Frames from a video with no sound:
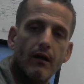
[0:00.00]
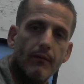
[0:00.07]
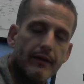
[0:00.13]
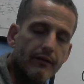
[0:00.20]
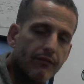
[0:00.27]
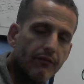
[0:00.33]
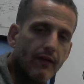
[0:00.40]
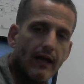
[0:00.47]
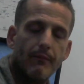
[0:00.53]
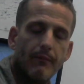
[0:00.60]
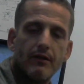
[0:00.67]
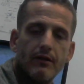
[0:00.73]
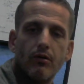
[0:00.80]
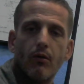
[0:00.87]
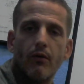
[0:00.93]

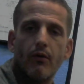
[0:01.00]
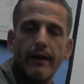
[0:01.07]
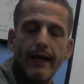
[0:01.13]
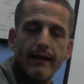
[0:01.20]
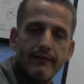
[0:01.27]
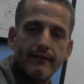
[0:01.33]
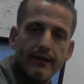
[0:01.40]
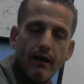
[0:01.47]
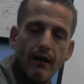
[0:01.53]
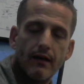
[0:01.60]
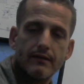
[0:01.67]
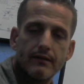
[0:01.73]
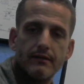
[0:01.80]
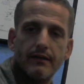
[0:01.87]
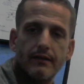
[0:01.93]
inflammatory
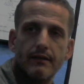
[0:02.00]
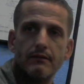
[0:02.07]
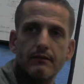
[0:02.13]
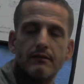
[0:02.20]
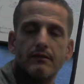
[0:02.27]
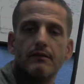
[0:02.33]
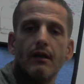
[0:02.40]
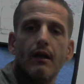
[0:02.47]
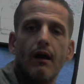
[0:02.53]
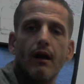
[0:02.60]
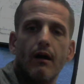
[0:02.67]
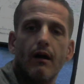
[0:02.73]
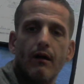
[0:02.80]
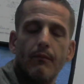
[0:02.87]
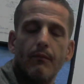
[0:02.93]
antioxidants
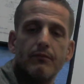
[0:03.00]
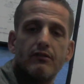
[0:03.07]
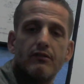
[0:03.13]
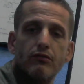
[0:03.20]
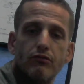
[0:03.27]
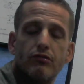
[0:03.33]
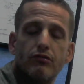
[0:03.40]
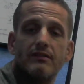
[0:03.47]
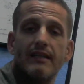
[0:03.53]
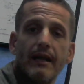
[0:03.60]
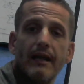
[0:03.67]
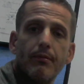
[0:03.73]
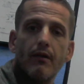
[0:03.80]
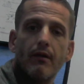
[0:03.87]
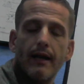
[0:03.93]
to
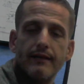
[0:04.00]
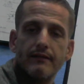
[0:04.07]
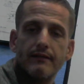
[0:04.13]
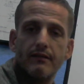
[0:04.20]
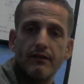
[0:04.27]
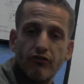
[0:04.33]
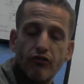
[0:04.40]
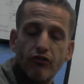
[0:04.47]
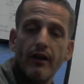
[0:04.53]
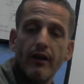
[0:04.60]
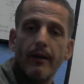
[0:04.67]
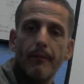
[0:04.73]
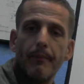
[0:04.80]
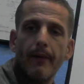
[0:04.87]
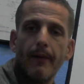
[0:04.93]
stabilize the
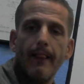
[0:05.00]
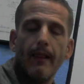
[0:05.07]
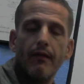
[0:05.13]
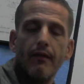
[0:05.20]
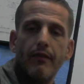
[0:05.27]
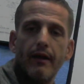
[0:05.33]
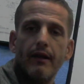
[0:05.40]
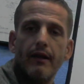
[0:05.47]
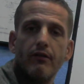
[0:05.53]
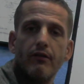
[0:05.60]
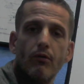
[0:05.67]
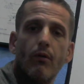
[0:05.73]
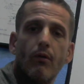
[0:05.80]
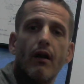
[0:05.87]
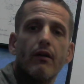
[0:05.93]
ship, then
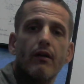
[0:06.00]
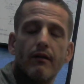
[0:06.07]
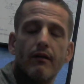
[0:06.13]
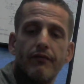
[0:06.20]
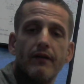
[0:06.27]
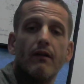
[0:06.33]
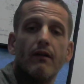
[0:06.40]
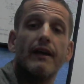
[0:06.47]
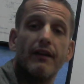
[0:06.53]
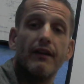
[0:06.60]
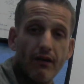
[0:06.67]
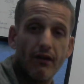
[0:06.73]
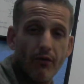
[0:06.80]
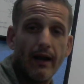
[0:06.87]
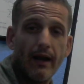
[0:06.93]
you are going to feel like
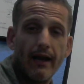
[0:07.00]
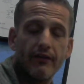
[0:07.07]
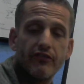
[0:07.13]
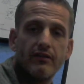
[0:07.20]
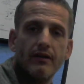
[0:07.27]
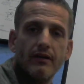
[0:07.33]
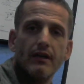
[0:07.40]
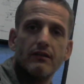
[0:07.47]
you crashed.